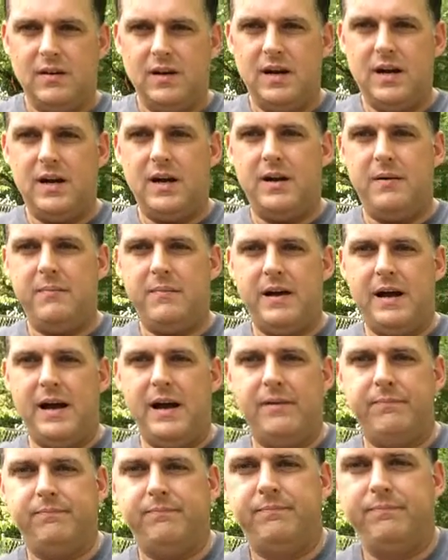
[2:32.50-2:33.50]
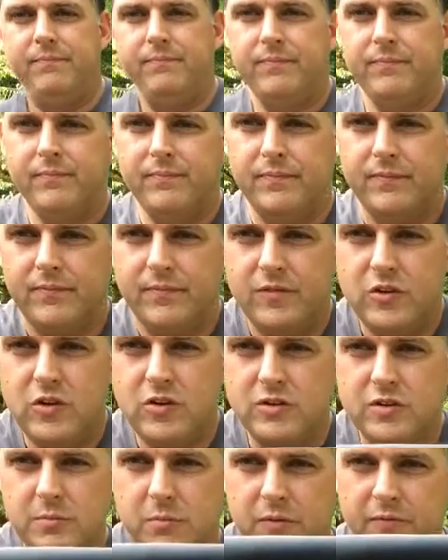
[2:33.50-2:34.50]
I've
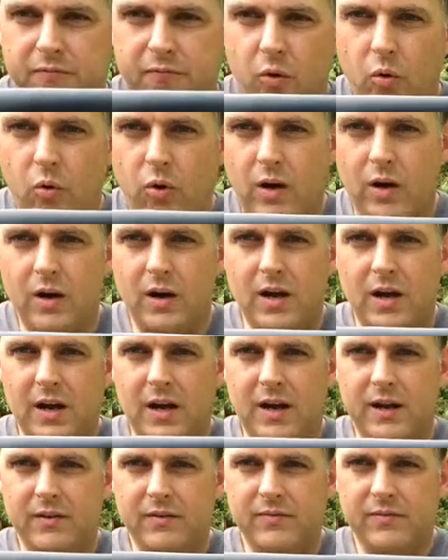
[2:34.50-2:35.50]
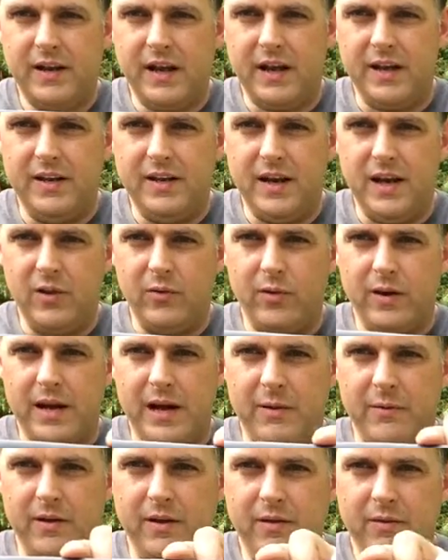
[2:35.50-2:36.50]
used them before. I've got another one.
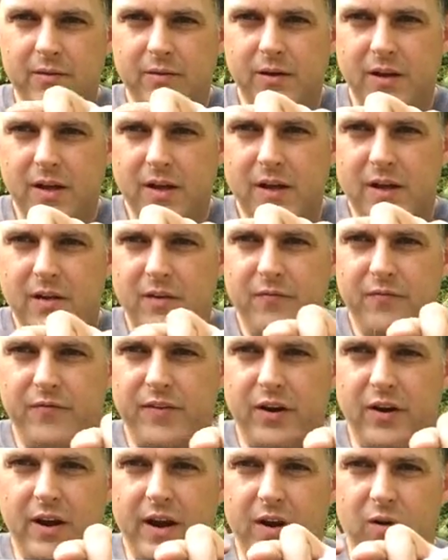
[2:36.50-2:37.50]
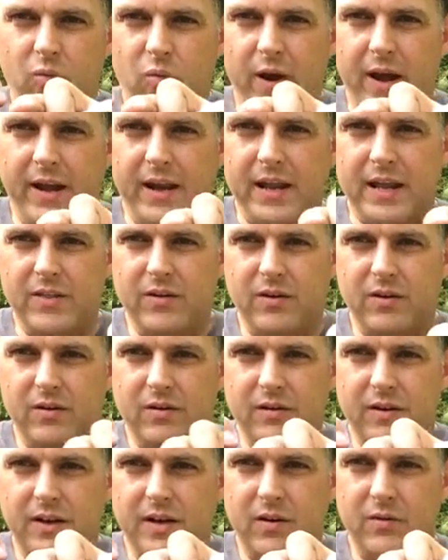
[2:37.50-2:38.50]
I would figure out a way to
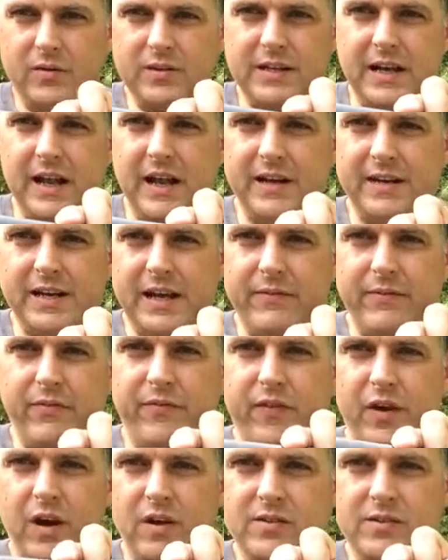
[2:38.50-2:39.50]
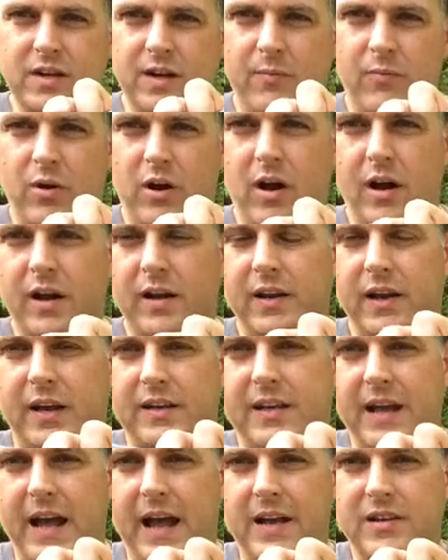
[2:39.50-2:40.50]
either, because I like to have a ferrocerium rod
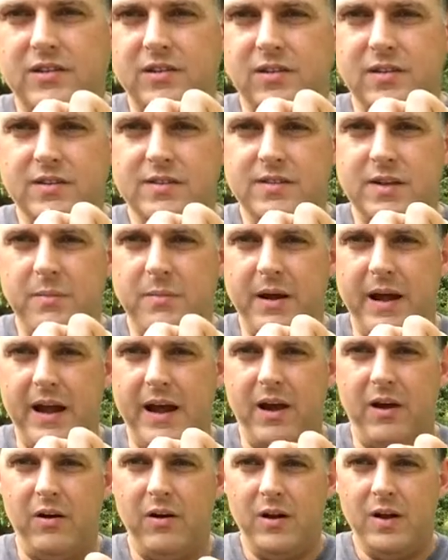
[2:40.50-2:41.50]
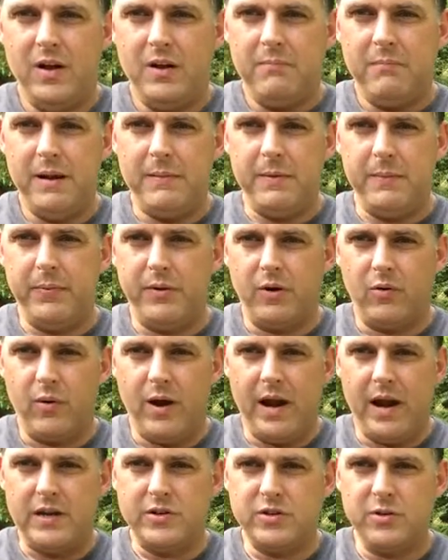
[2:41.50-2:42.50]
attached to this somehow. Maybe put a
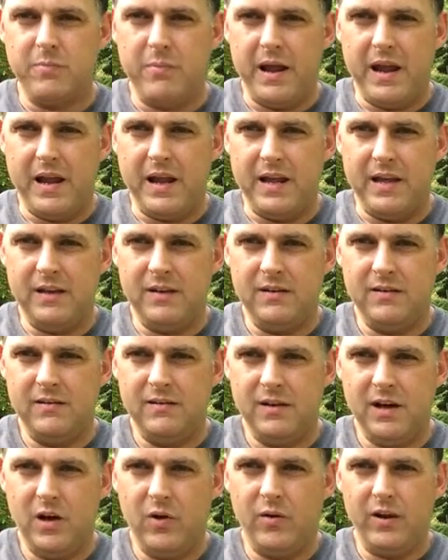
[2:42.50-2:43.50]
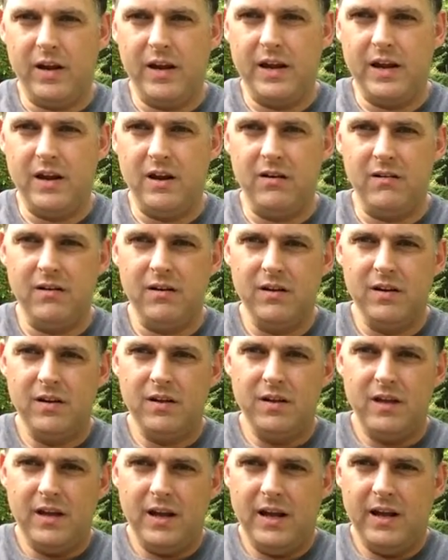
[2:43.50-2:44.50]
Ranger band on it here,
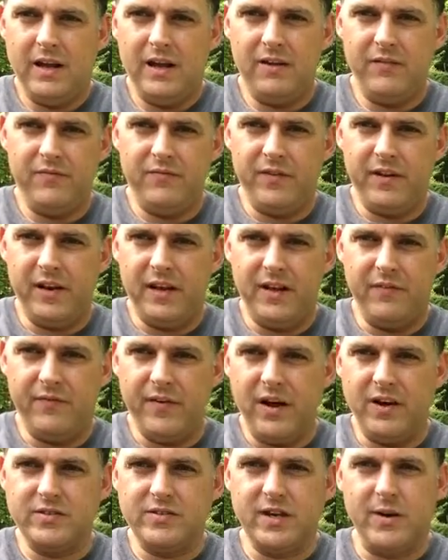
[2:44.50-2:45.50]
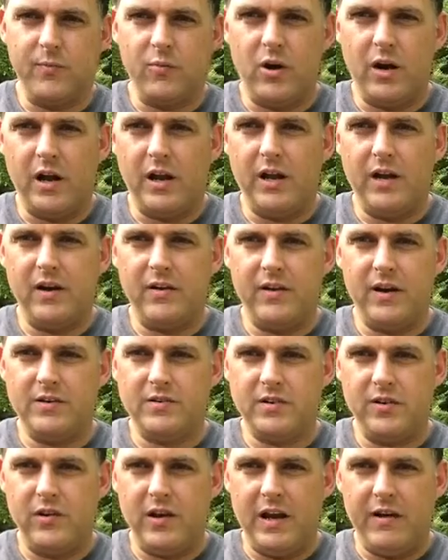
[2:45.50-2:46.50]
and then fit a ferrocerium rod under there
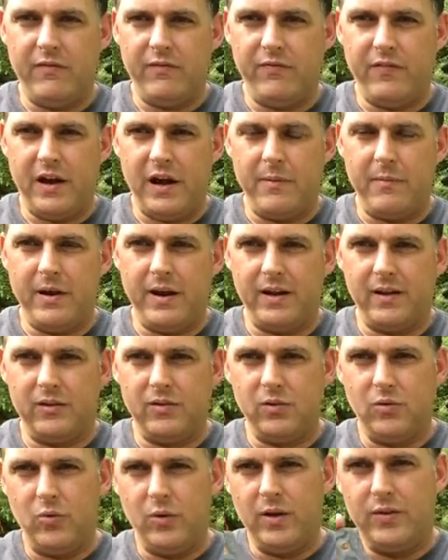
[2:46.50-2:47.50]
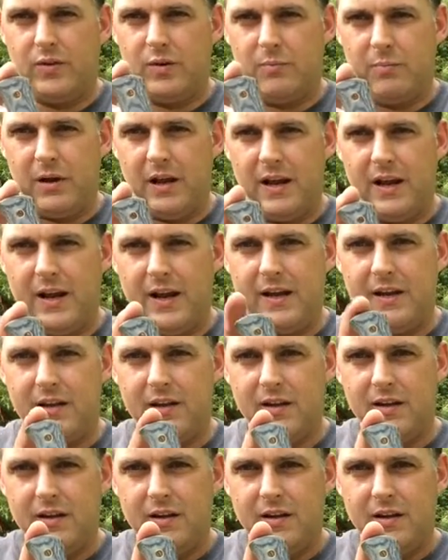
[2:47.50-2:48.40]
so you have a fire making tool with your blade.